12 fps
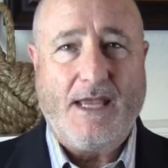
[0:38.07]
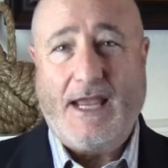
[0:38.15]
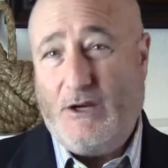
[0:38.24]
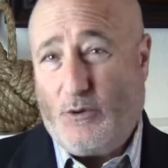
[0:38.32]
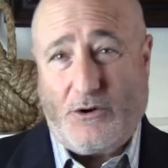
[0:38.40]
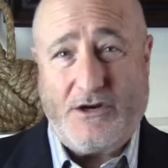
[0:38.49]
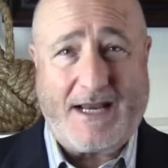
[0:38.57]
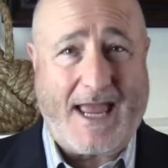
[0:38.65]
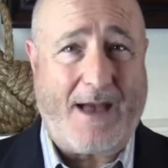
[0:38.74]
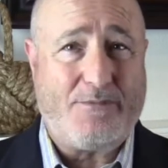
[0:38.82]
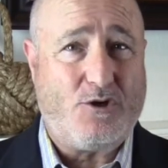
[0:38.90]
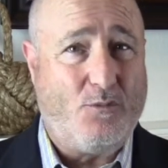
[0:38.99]
In order to
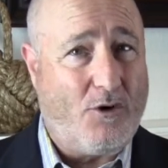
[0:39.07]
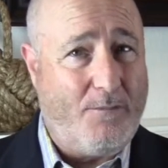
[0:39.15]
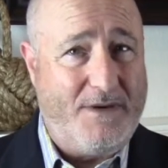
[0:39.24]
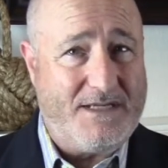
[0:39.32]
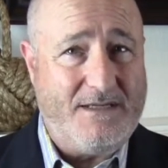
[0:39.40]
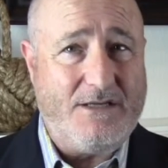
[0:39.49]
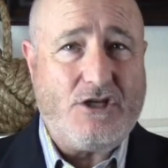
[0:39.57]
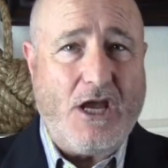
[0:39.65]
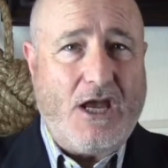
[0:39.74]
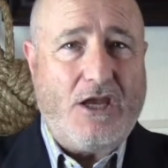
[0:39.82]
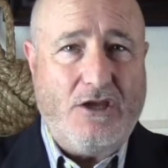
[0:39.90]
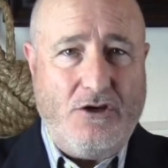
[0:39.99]
capture more business,
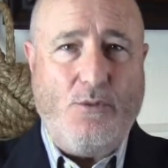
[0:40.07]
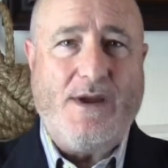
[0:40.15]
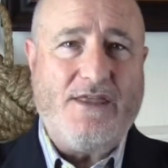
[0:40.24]
you